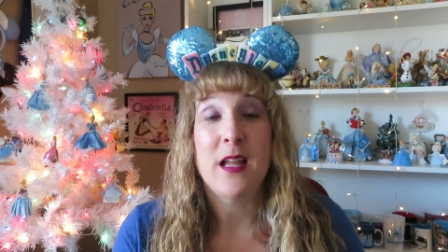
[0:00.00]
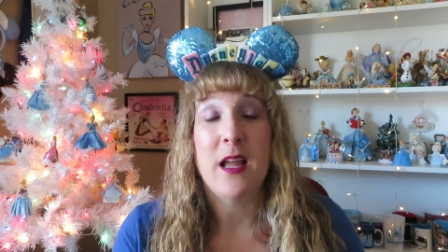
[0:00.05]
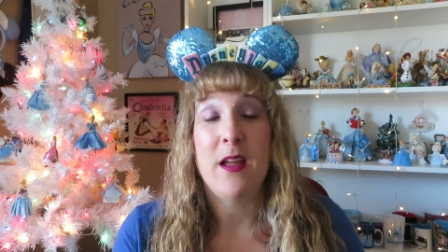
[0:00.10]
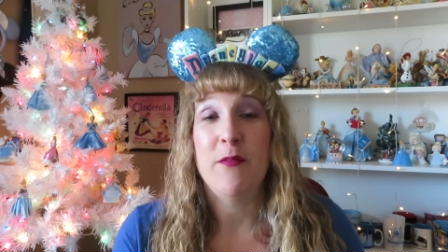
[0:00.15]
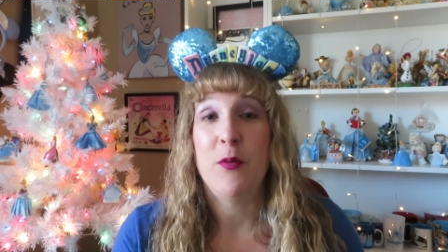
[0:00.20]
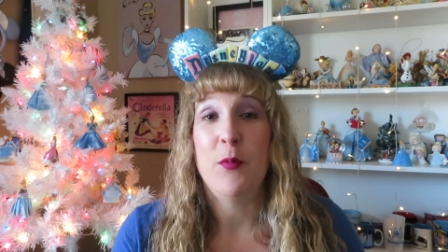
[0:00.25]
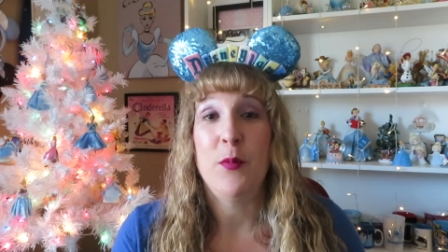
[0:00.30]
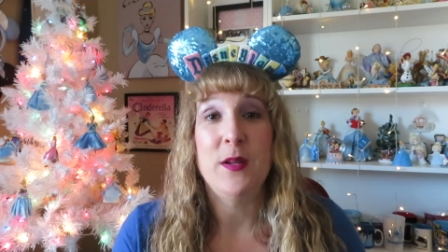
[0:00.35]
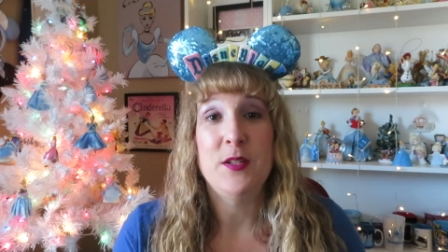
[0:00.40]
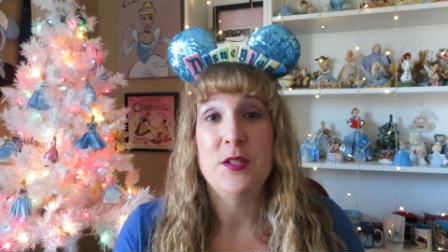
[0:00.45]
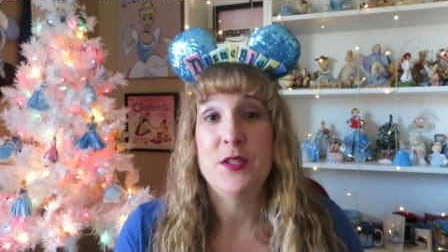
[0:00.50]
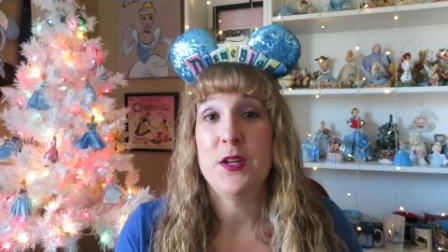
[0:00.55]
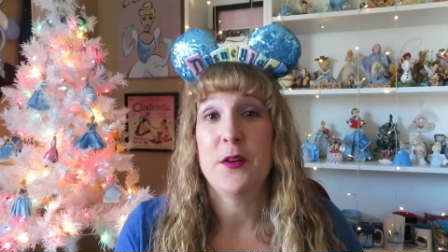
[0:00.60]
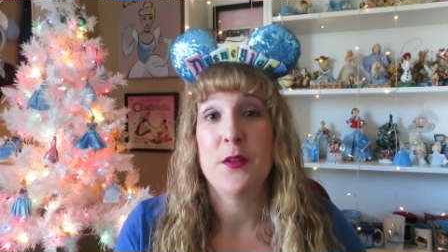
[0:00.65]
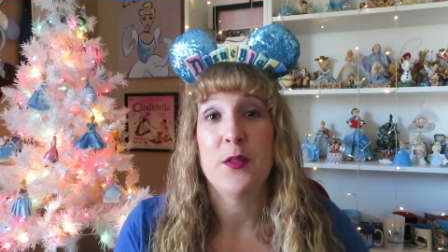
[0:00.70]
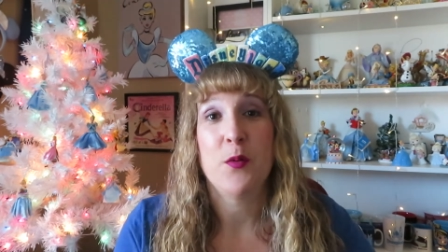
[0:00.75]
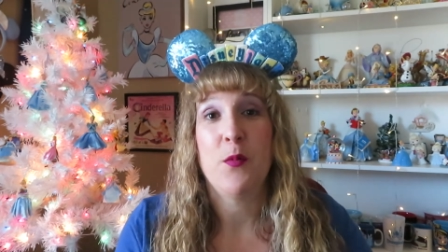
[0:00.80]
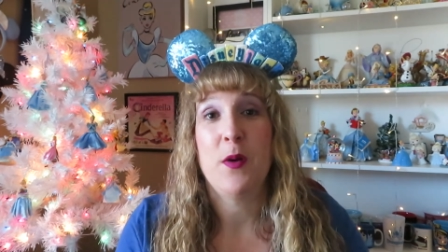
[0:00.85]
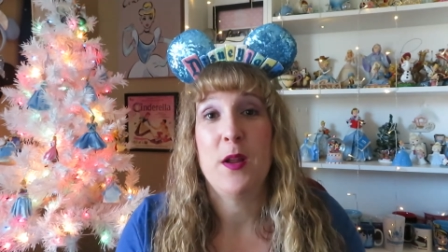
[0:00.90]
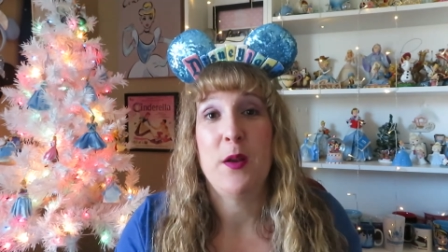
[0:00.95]
I've always
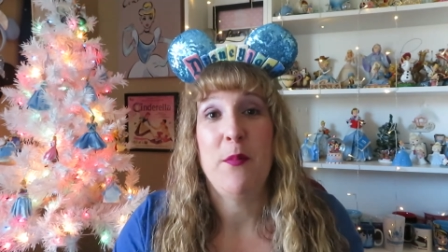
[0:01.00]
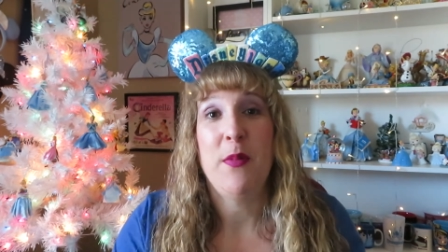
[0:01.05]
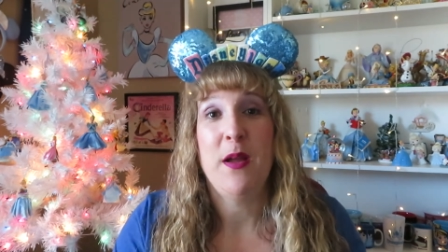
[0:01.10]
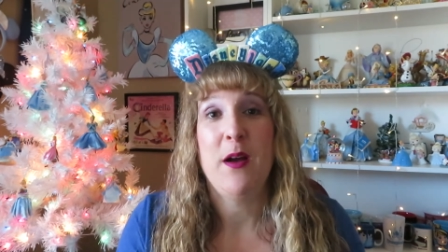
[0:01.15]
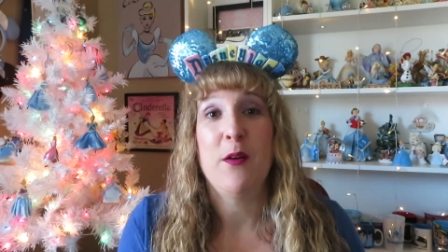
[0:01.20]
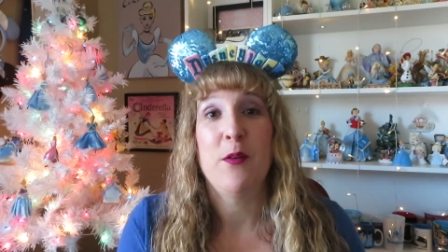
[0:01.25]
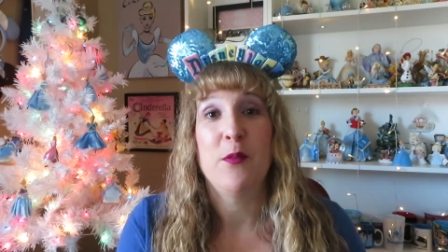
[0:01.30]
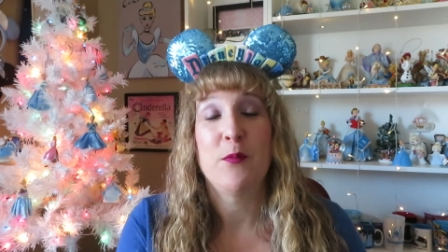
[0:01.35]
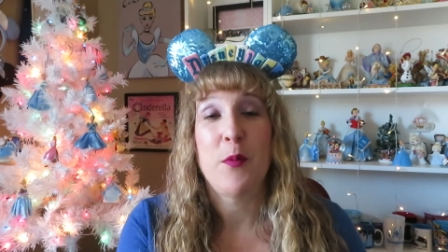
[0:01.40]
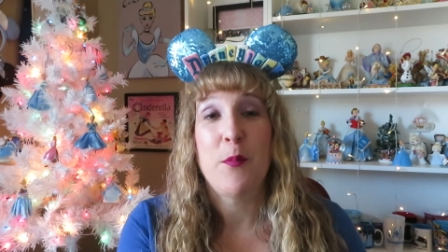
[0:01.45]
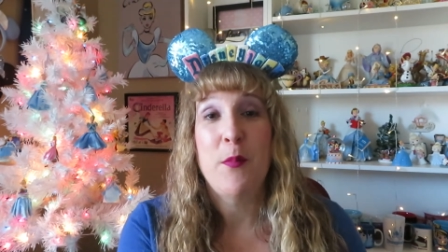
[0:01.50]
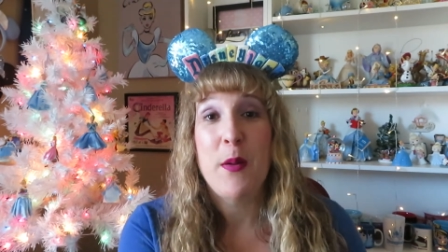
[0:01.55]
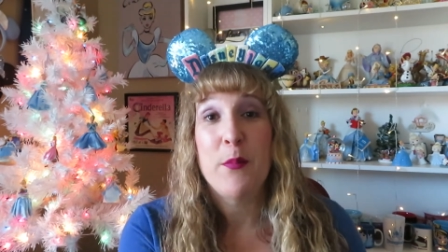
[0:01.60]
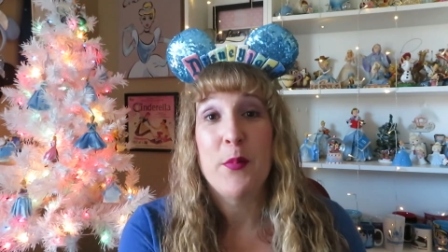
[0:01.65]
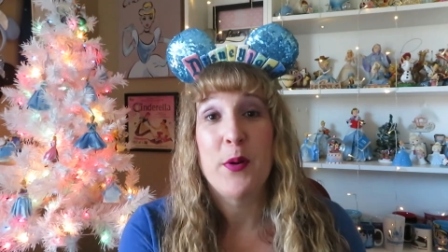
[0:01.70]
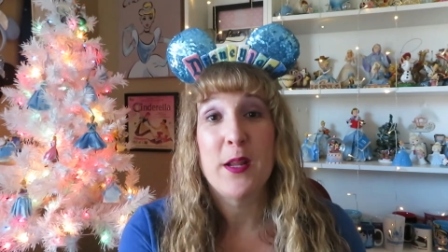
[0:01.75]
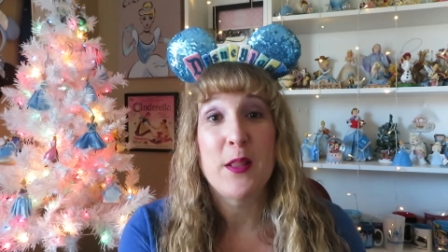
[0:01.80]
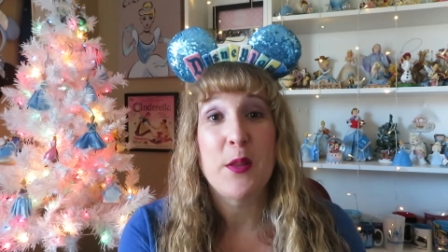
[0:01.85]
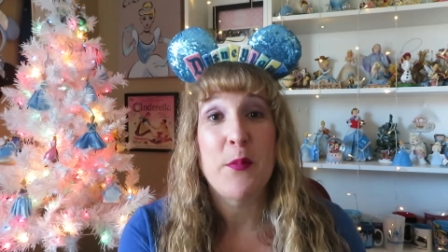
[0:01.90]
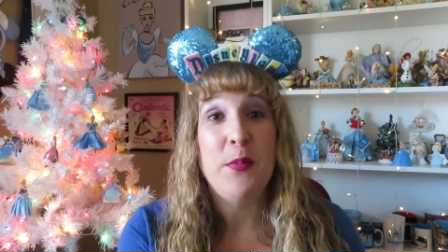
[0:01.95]
shared the one about
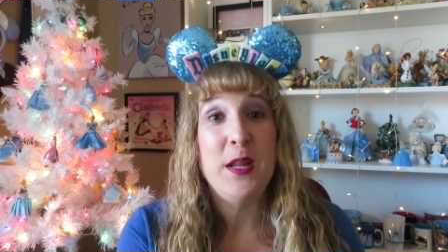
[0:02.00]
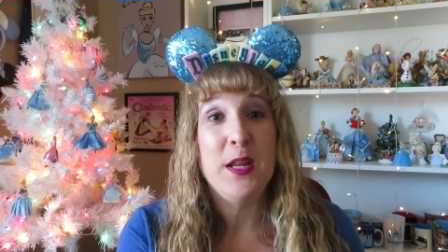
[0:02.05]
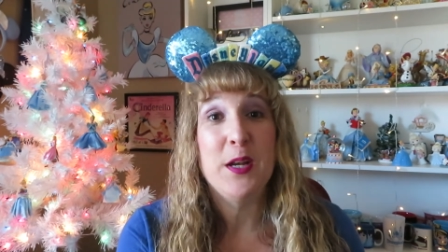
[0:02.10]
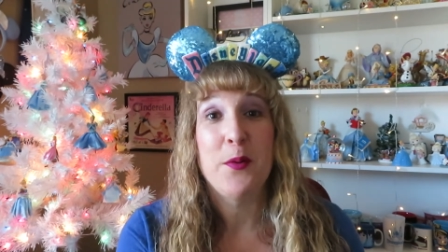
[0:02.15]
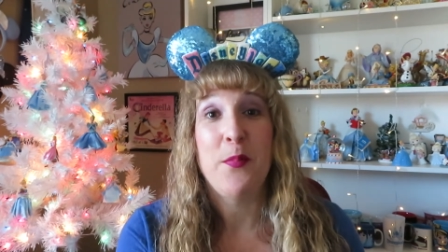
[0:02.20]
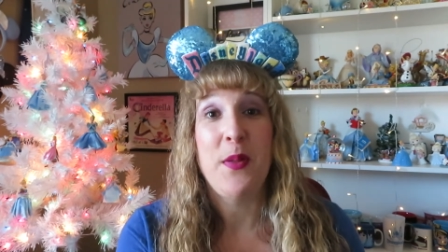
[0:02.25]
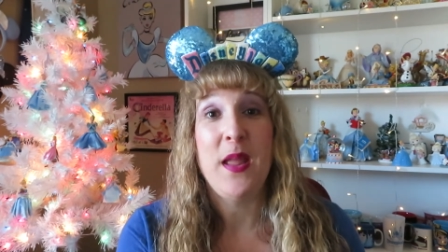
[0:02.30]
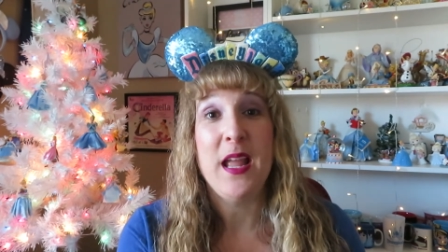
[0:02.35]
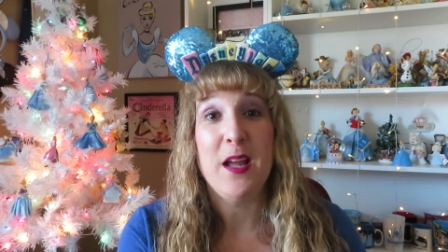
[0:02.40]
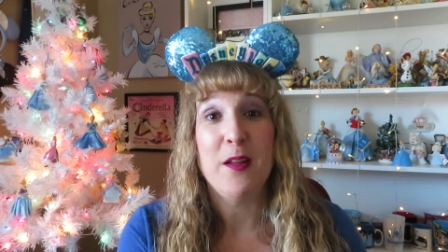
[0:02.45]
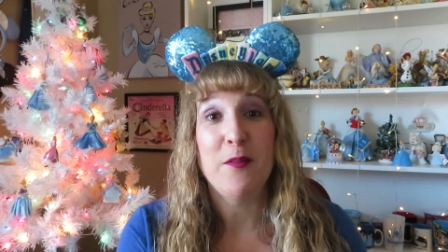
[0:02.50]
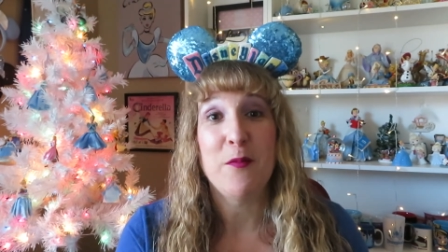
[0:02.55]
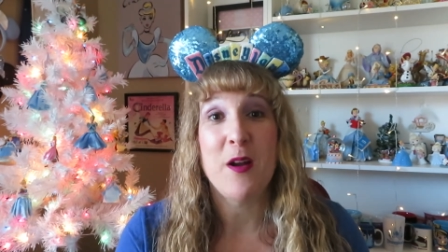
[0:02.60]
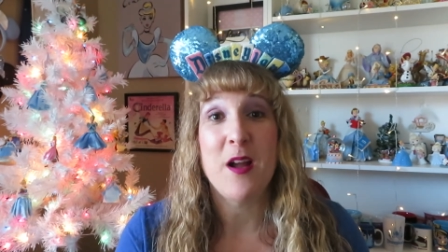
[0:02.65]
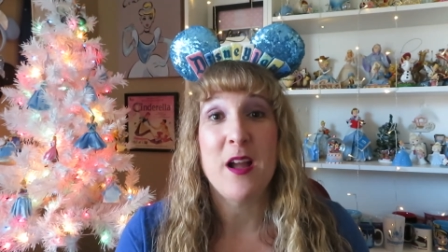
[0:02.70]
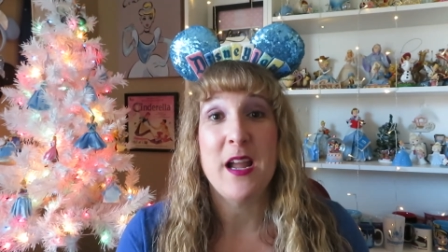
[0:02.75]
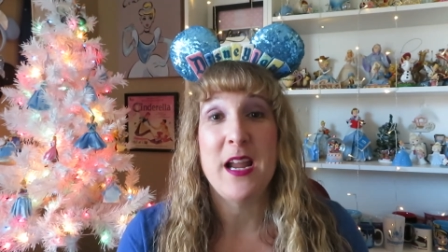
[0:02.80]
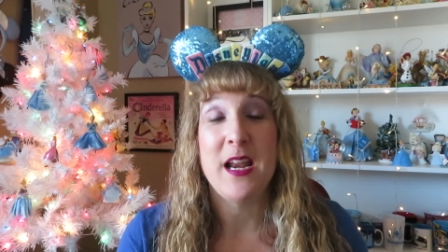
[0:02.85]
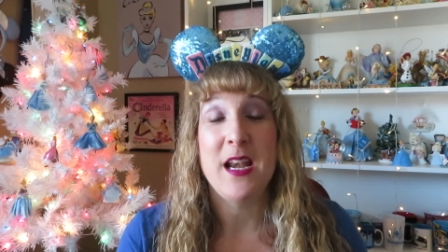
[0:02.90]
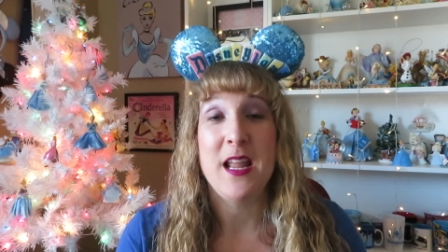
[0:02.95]
remembering the Peter Pan
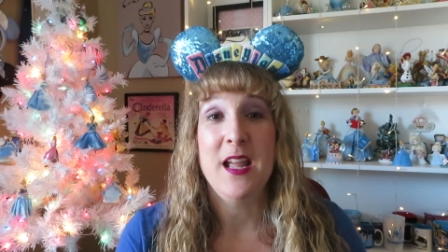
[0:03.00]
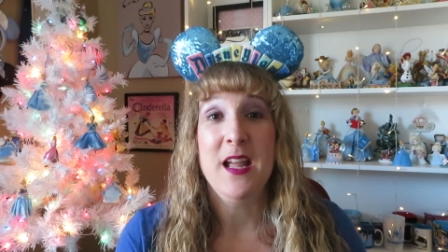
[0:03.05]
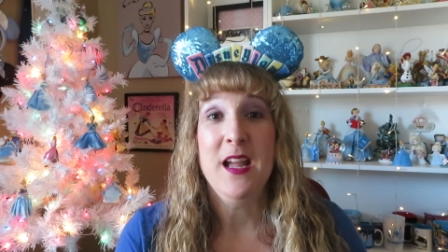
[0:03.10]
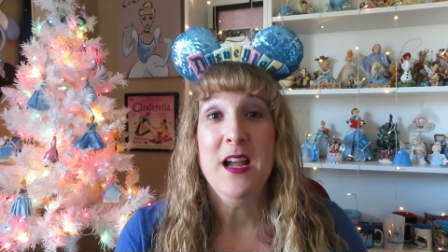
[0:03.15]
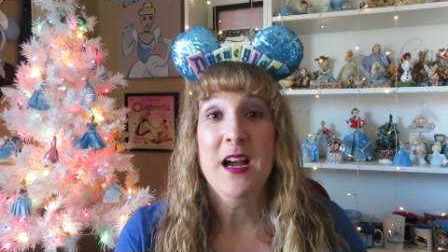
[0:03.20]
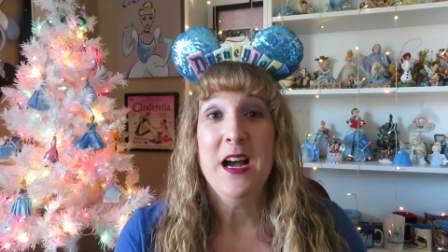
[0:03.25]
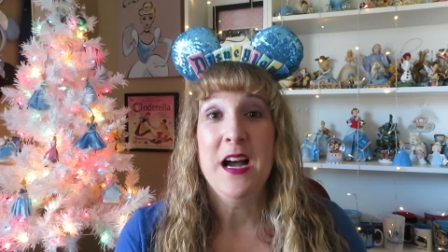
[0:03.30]
ride.